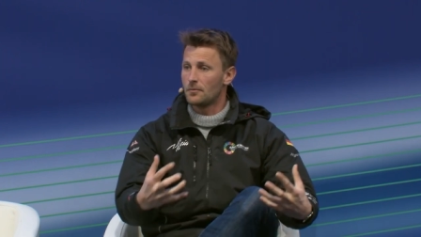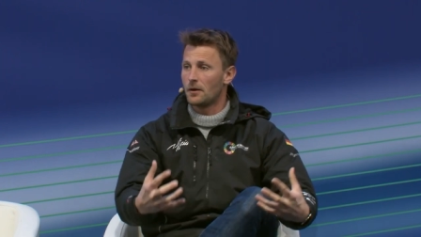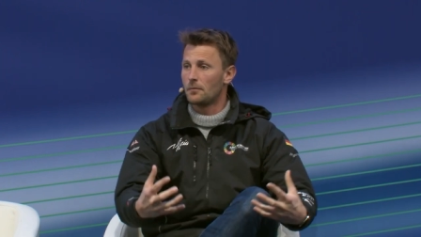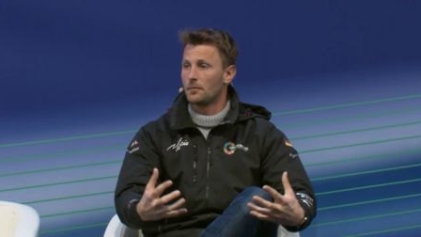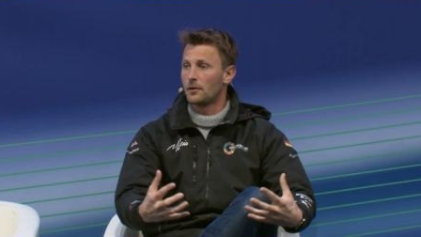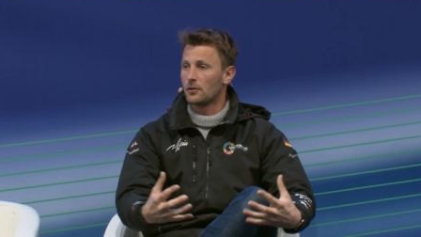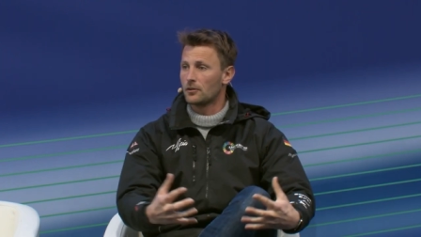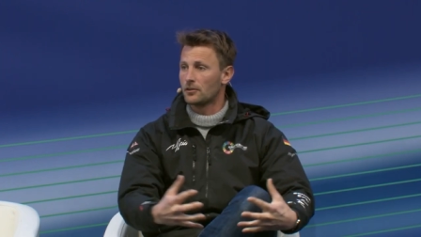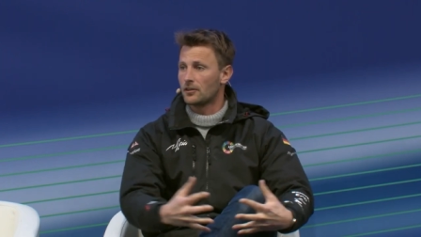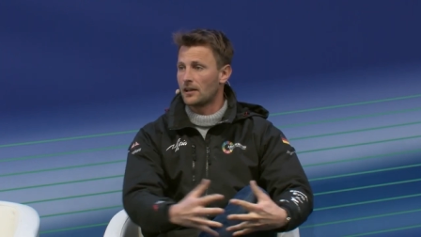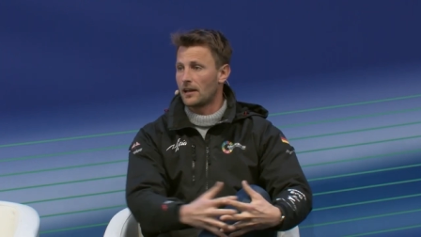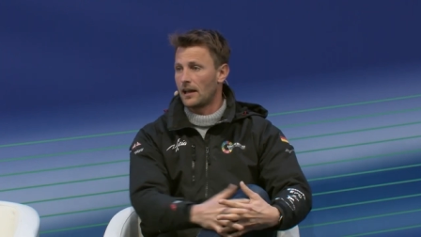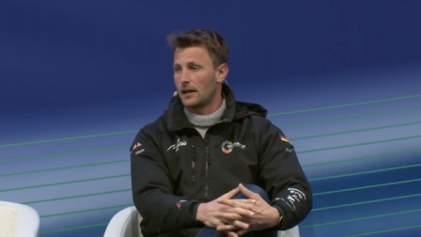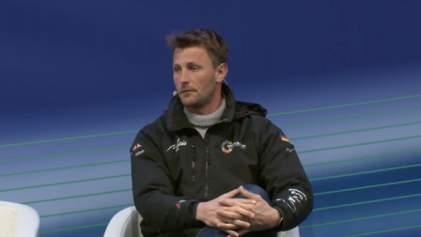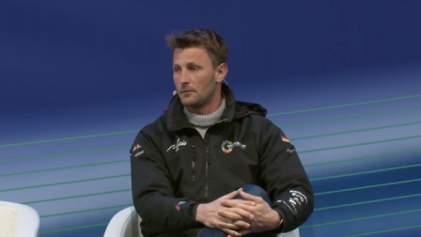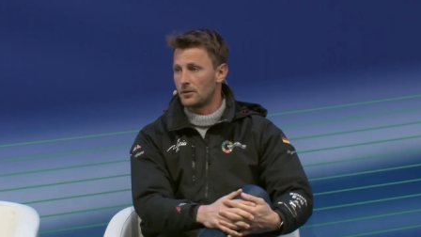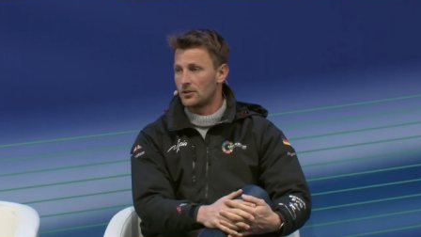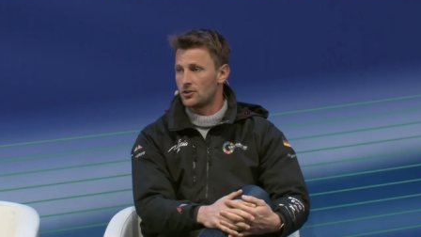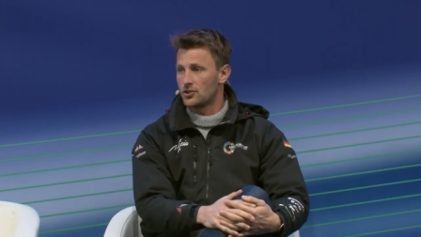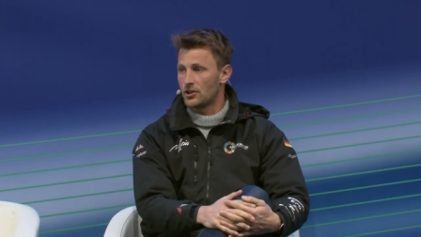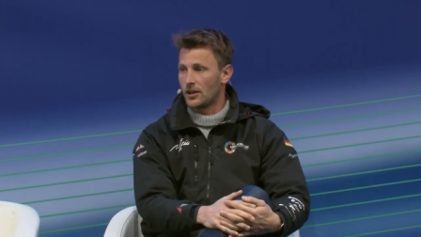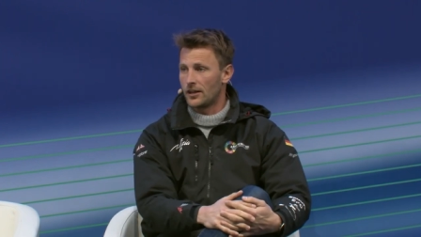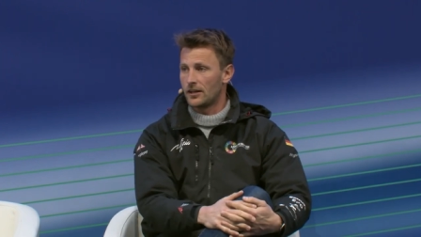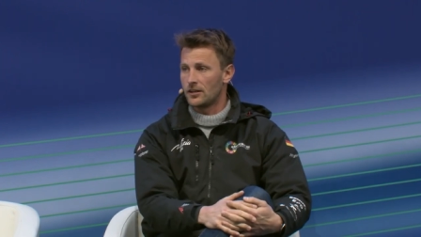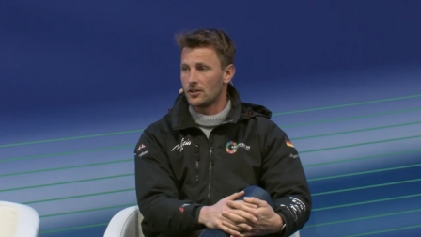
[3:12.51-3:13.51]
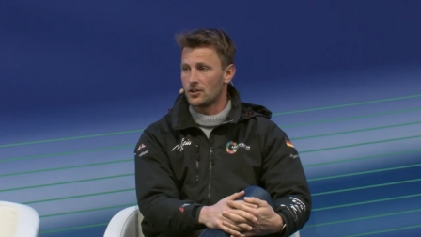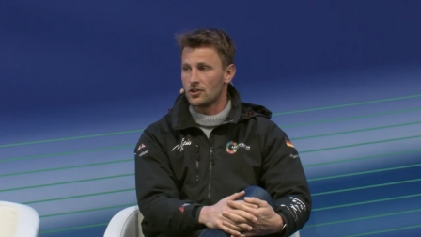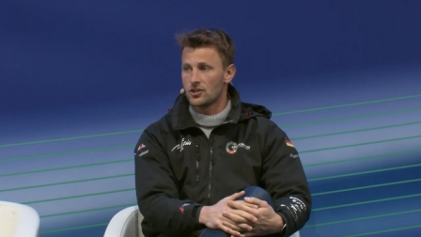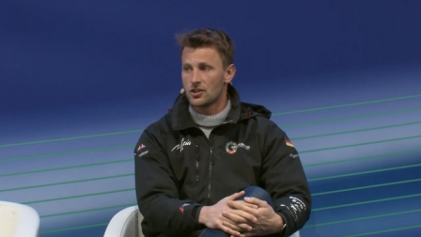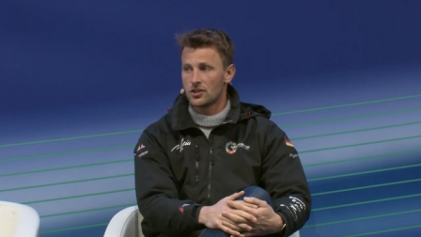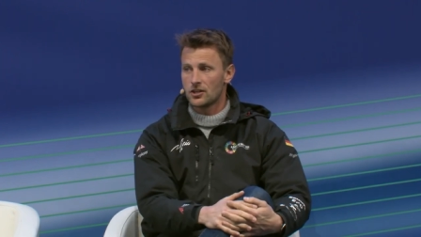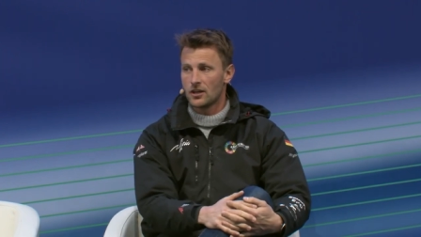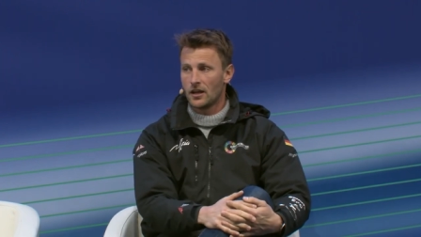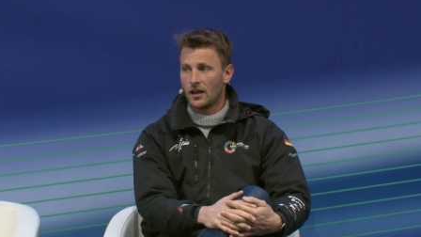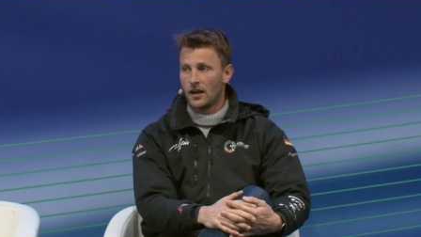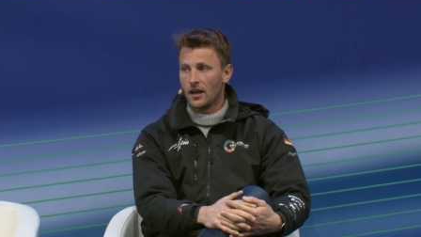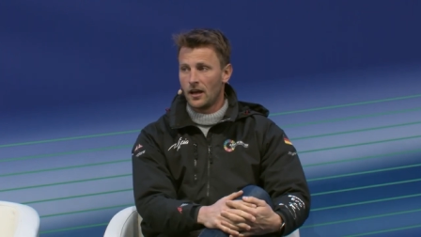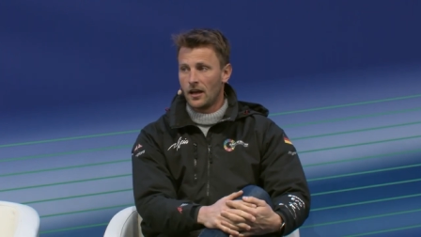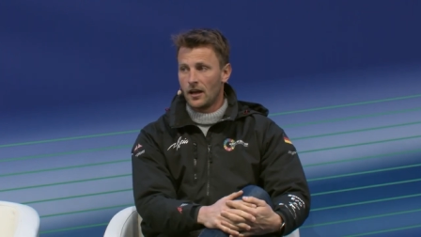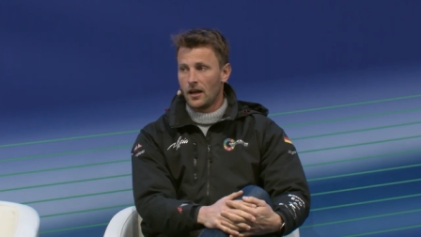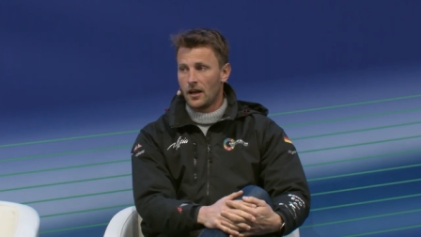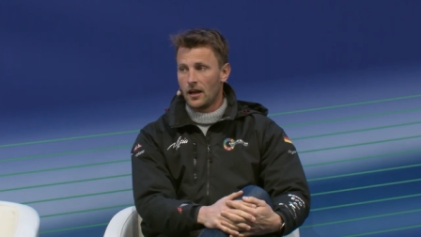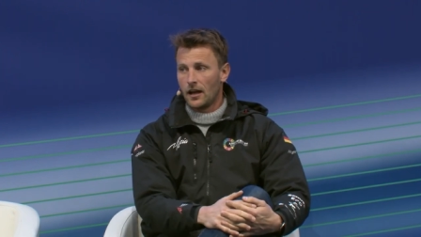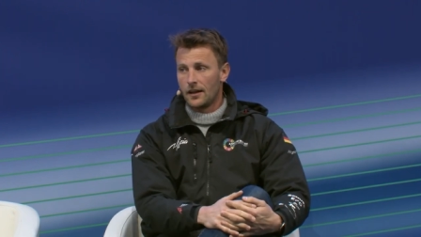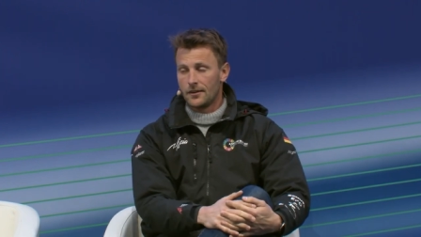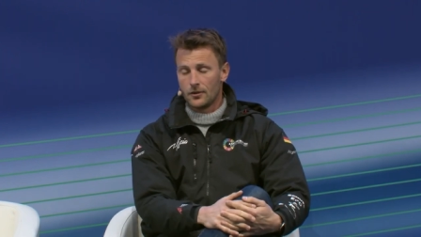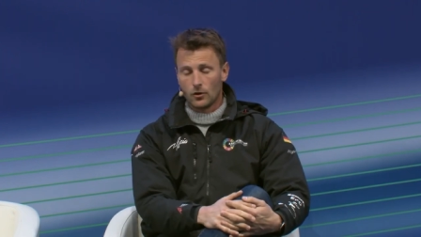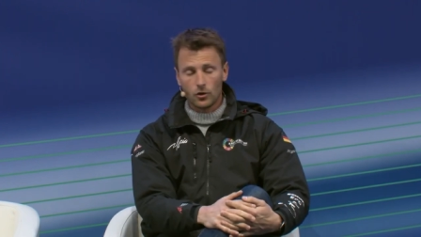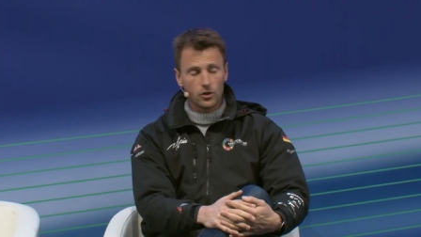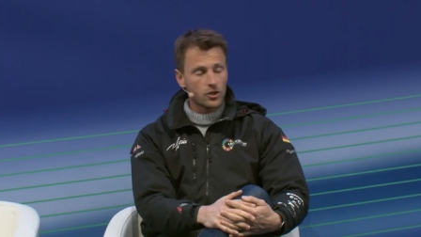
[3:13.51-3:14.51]
about climate change
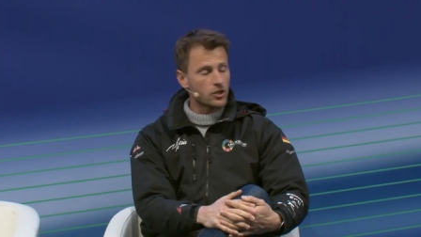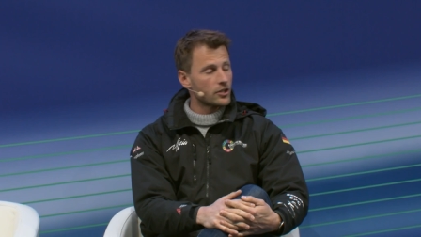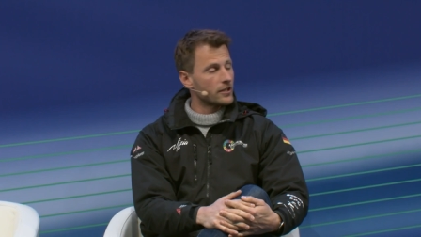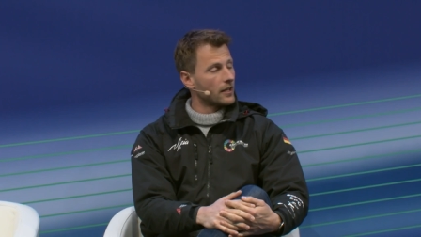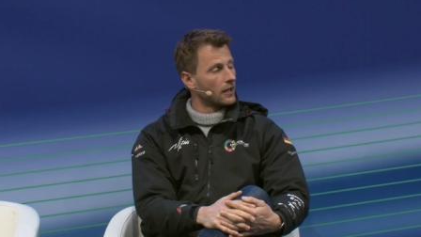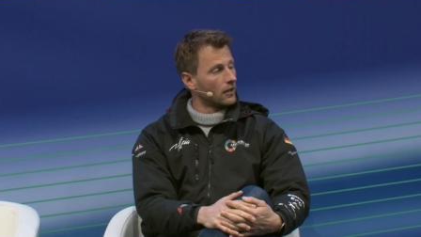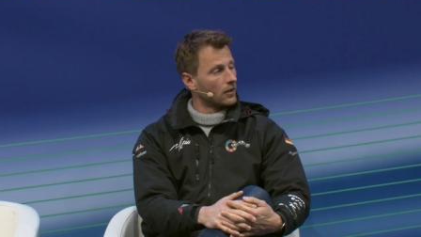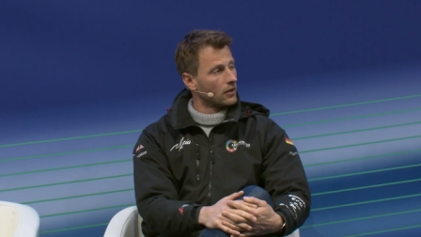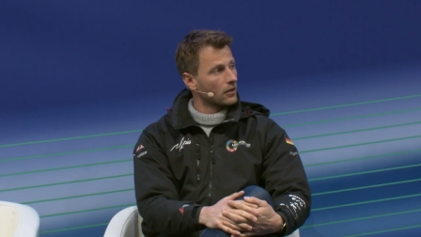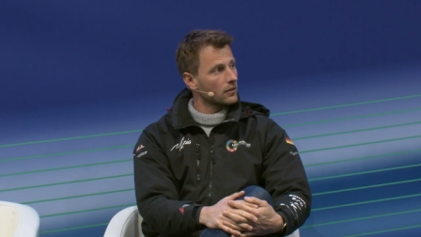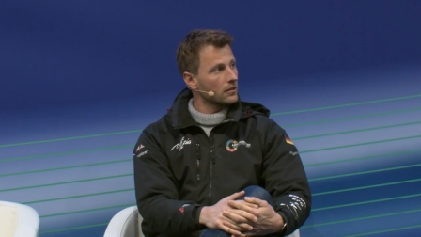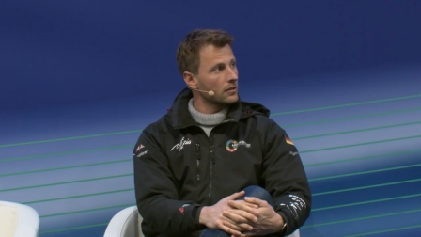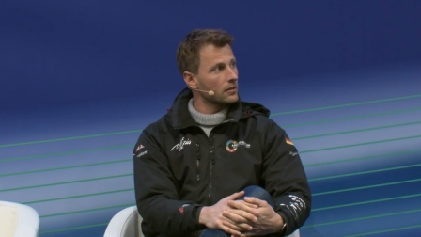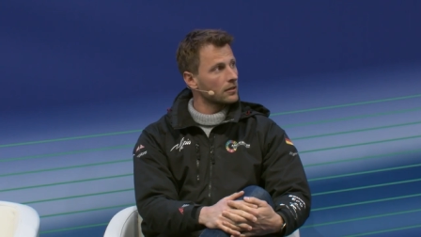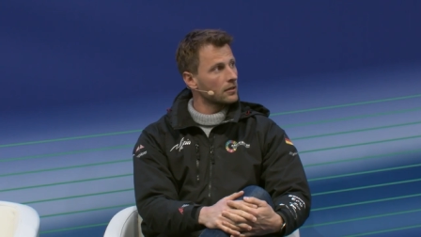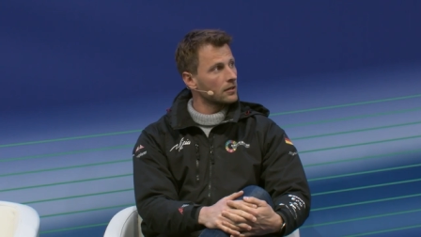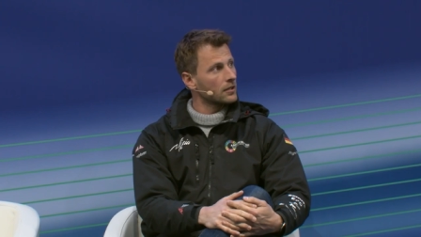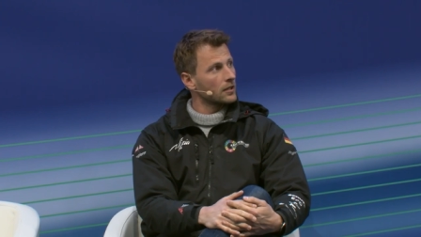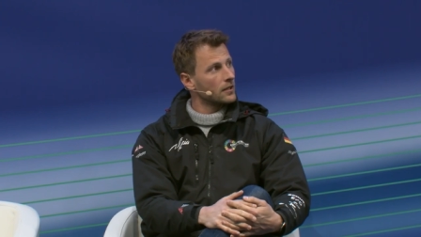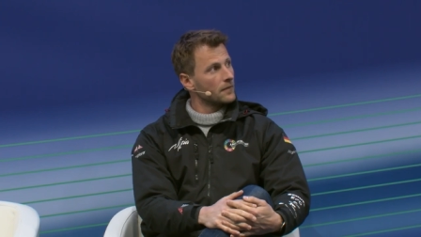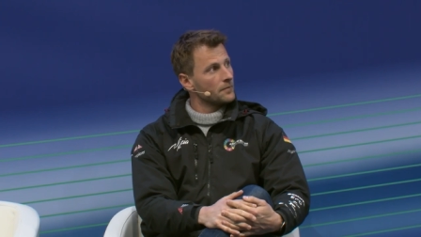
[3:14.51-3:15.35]
and ocean health.